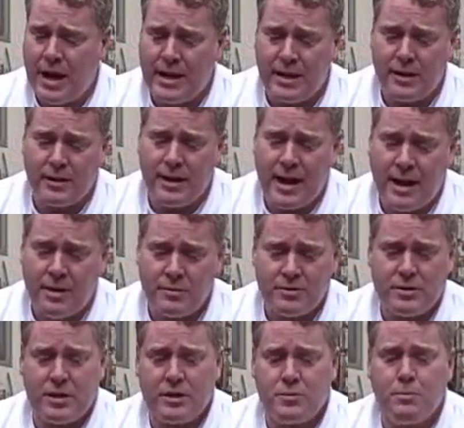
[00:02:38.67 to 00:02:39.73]
and it
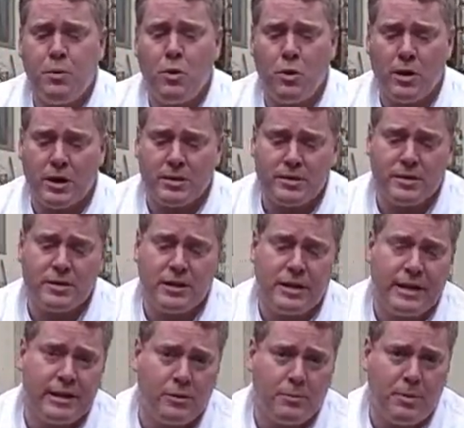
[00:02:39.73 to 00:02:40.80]
allows, it's porous, it's a
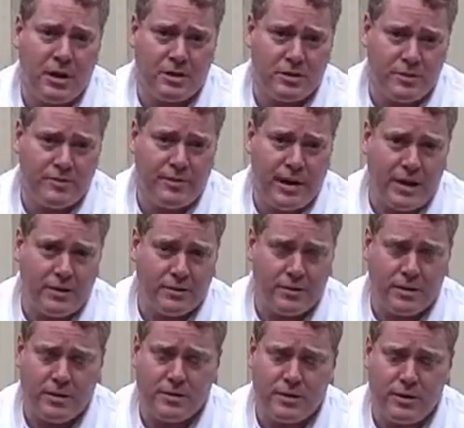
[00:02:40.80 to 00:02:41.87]
needle punched felt,
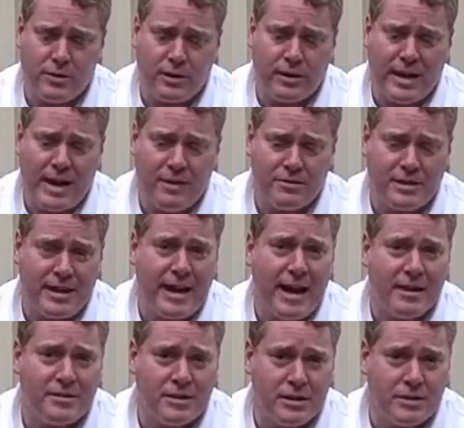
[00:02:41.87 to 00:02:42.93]
so it allows
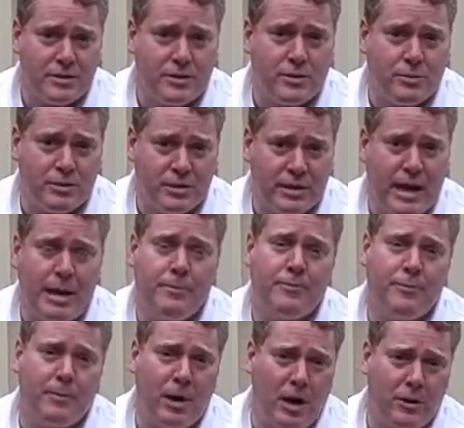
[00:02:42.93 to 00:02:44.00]
gases to escape
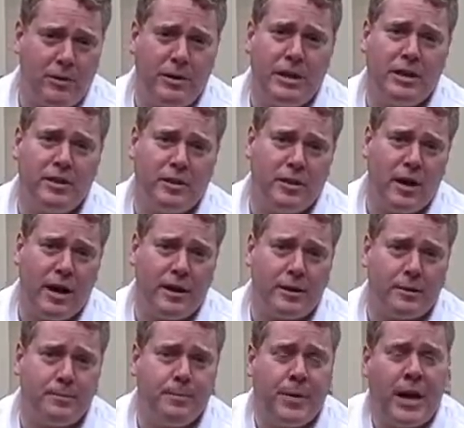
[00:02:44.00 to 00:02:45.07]
from underneath the
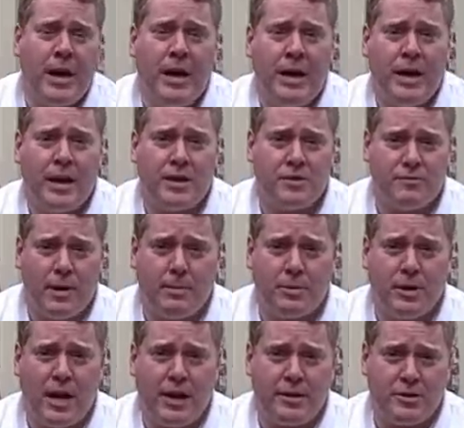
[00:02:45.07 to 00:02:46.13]
liner. As a
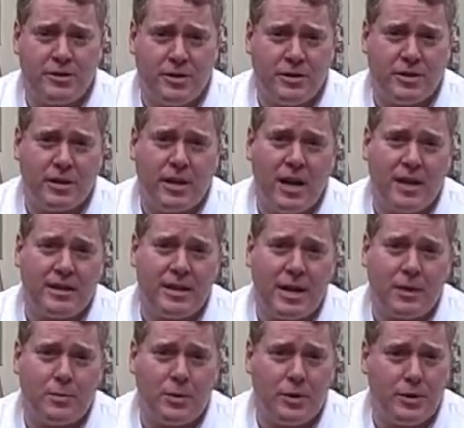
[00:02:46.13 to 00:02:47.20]
rubber liner sits in
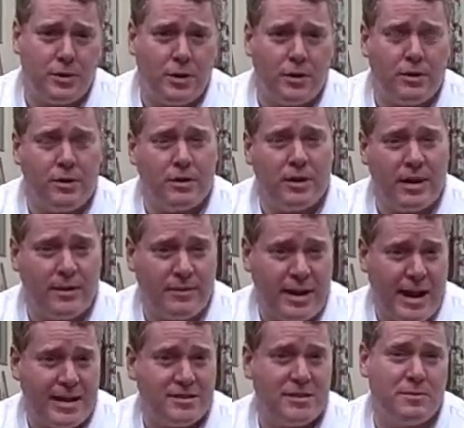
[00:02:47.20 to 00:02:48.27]
contact with the dirt, you can
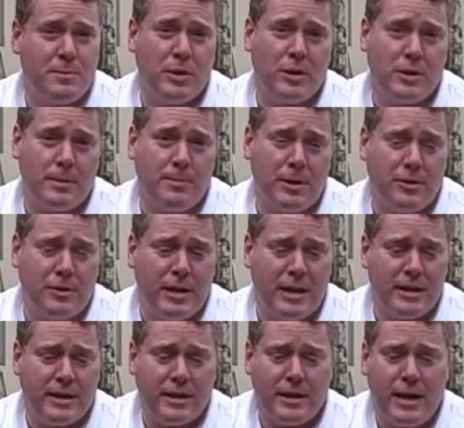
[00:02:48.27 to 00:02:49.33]
have gases build up
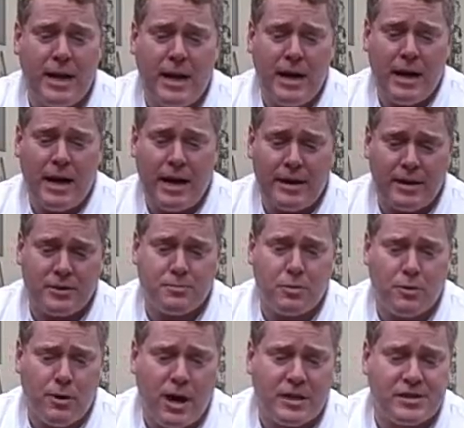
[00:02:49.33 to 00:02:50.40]
underneath it and this
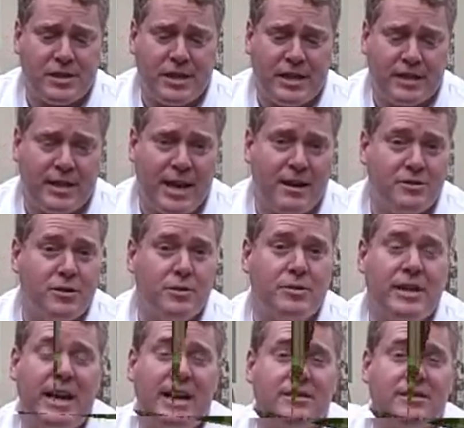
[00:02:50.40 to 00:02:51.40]
porosity allows those